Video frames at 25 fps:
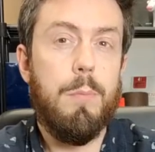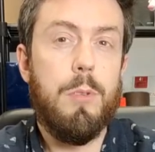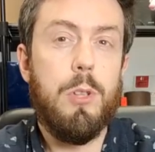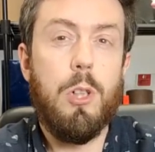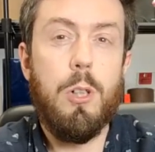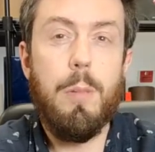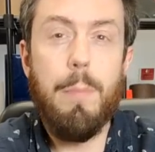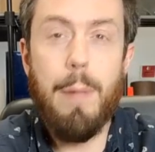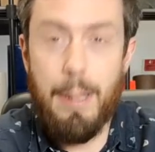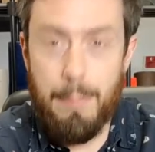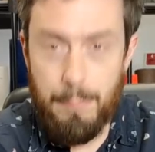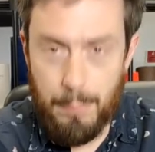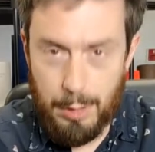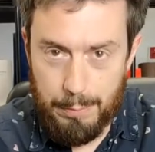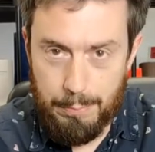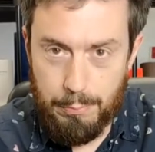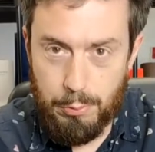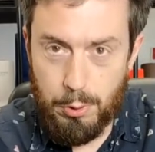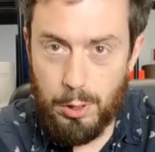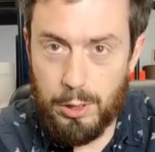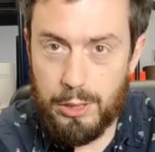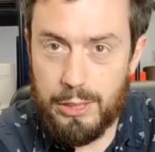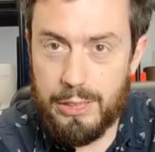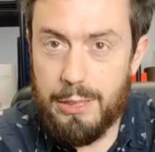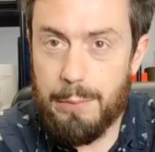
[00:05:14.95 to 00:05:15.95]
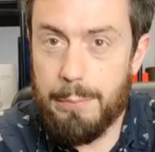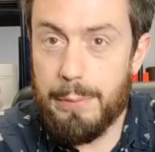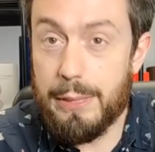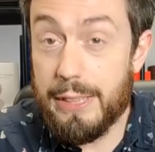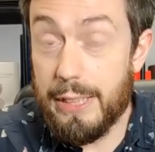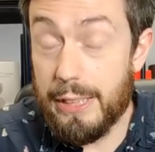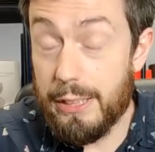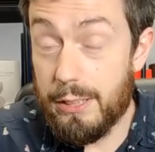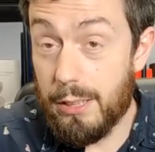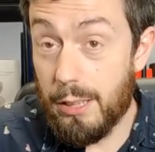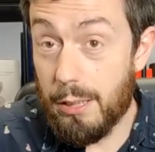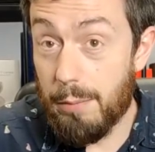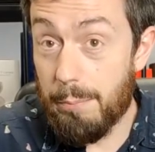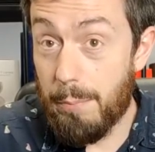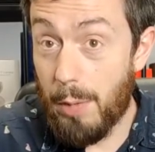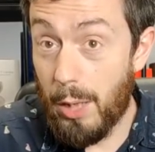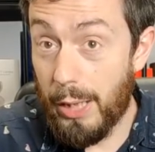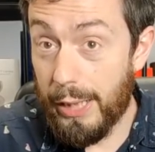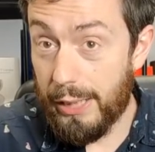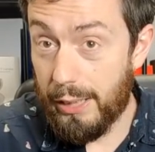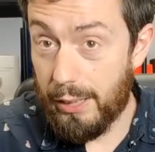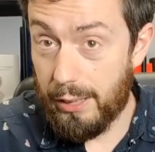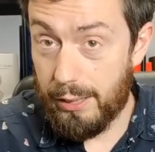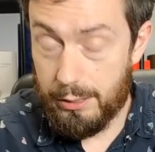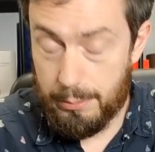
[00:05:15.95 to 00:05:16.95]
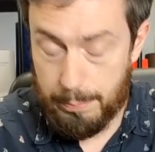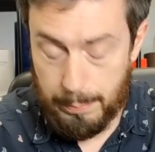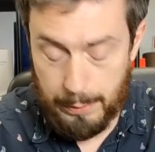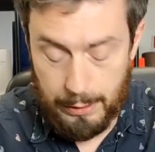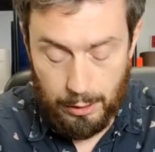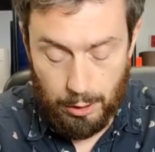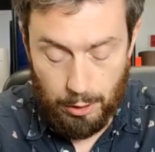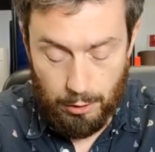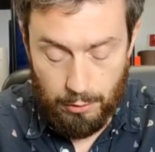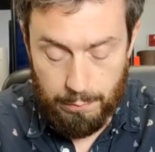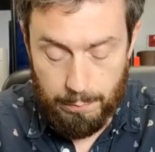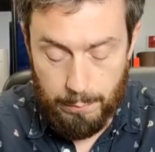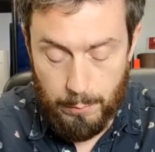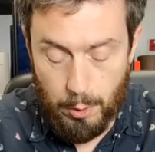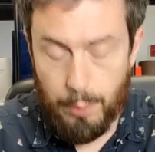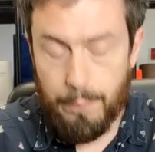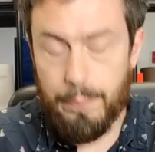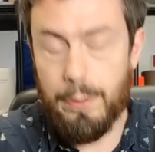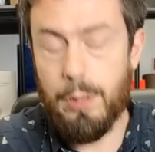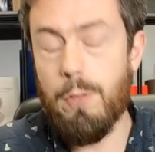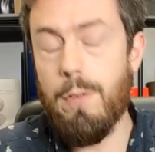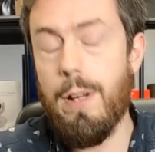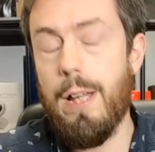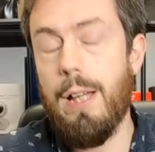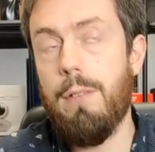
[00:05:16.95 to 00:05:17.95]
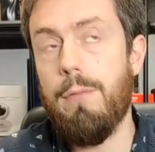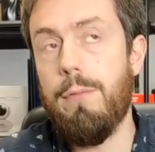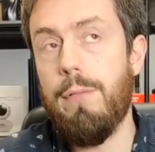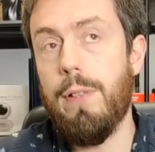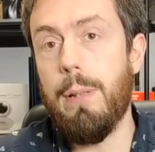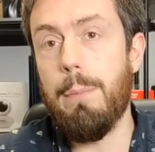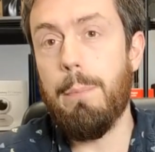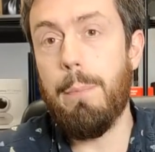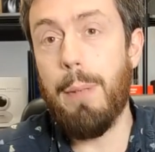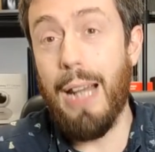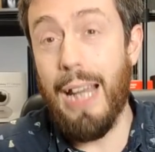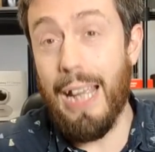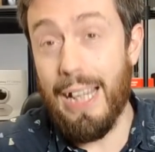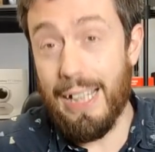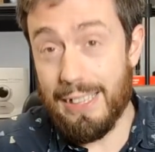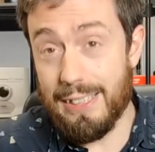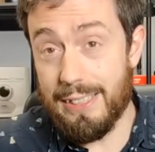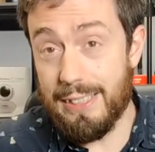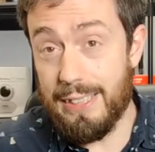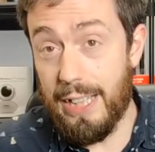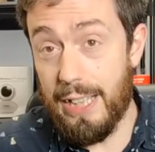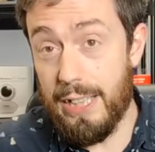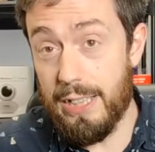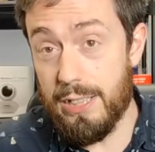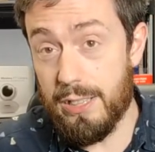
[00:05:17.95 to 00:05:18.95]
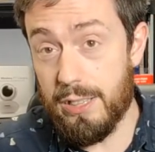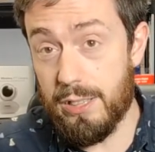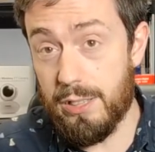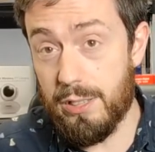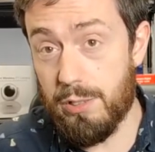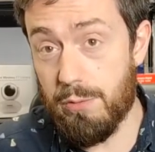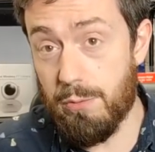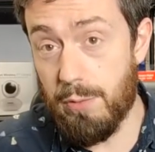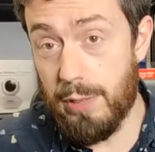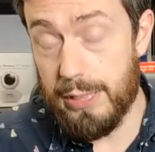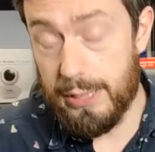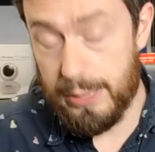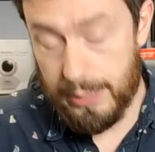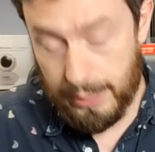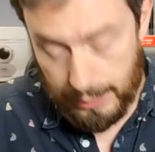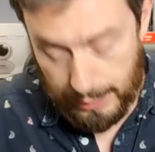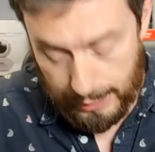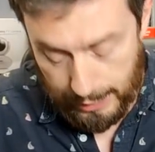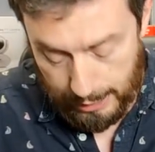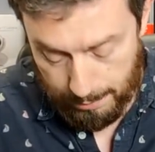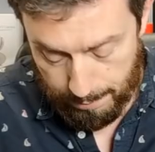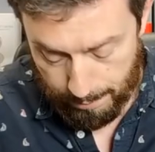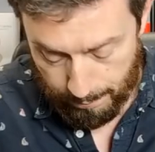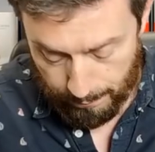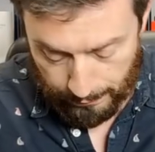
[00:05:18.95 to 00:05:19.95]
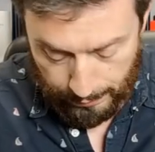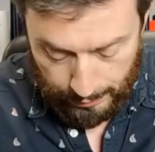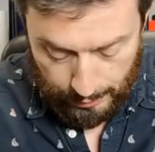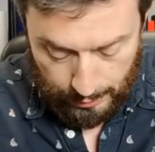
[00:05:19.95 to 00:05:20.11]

Sorry about my proximity to the mic. There's been a lot of moving around for the Plex tests recently.